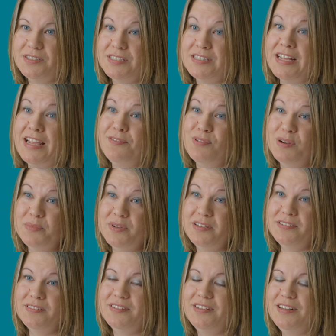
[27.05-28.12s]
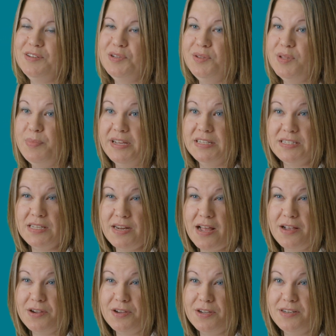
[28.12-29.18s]
to save women and do the best that
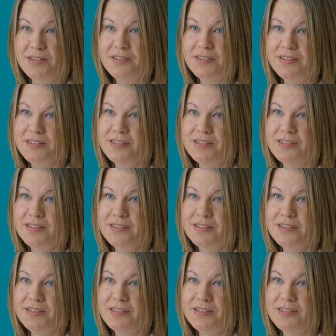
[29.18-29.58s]
I could